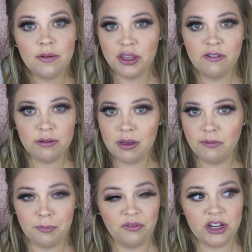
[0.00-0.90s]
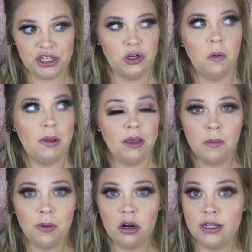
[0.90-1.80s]
I don't think you have to be a professional
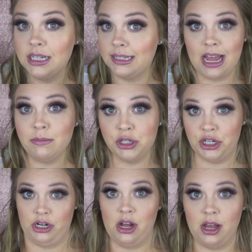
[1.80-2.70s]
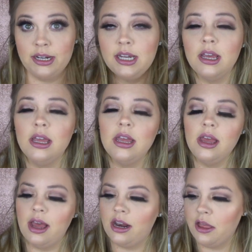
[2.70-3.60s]
makeup artist, because I'm sure not.
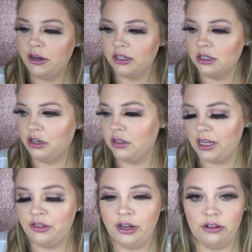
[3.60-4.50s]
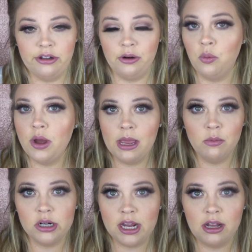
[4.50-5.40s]
I know there's girls out there that are way
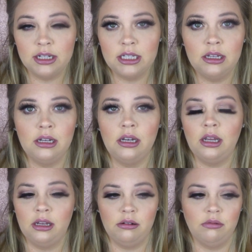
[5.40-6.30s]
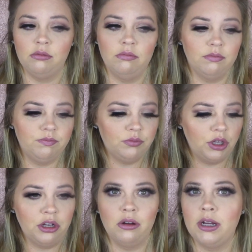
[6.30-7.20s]
more talented and,
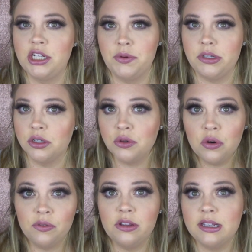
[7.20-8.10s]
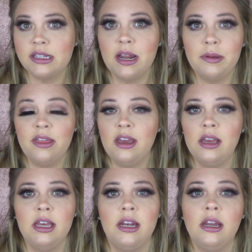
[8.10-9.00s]
you know, actually went to school for this type of
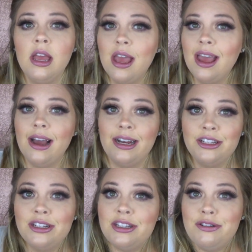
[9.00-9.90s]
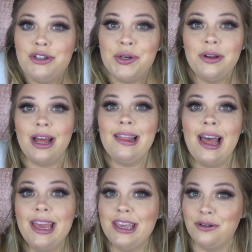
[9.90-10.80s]
thing, and I just do what I
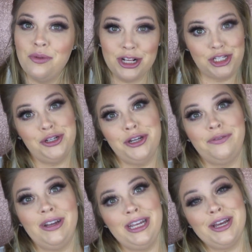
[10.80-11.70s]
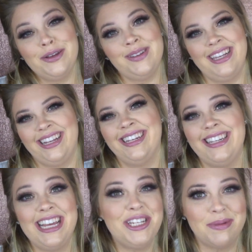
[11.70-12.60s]
like and watch YouTube videos
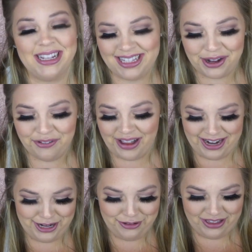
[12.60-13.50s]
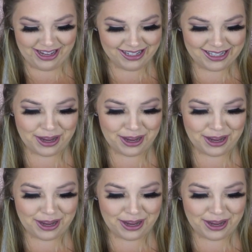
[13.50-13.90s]
and teach myself how to do things.